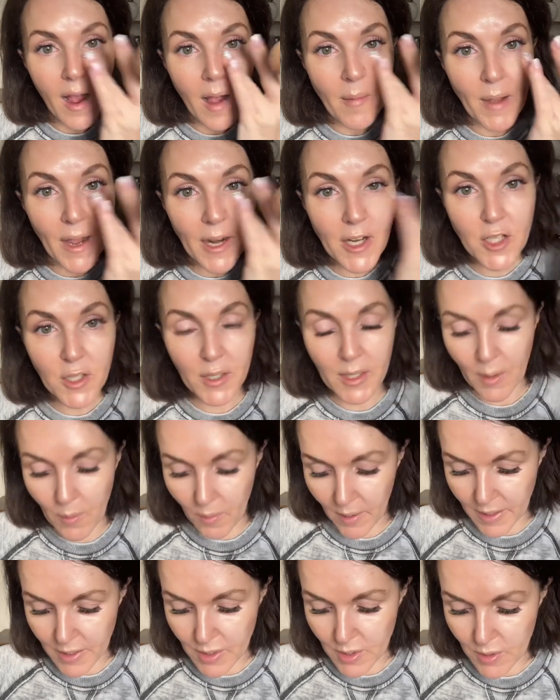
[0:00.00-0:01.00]
I'm actually
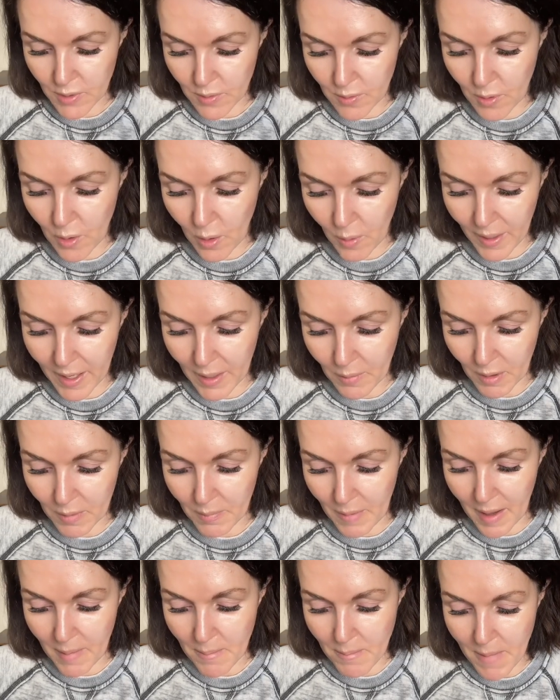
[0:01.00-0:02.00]
going to go in with
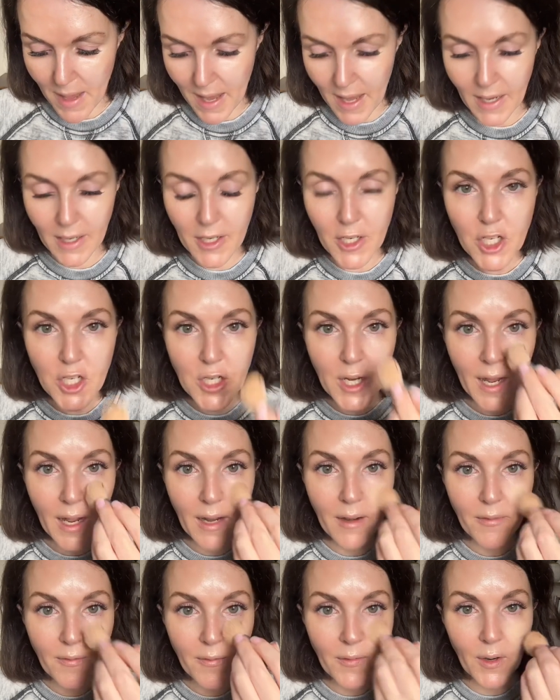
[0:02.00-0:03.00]
my main
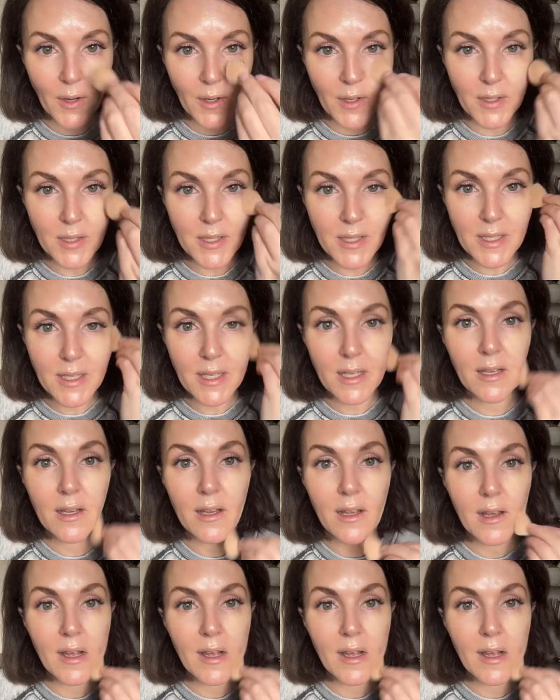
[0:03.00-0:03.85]
shade first,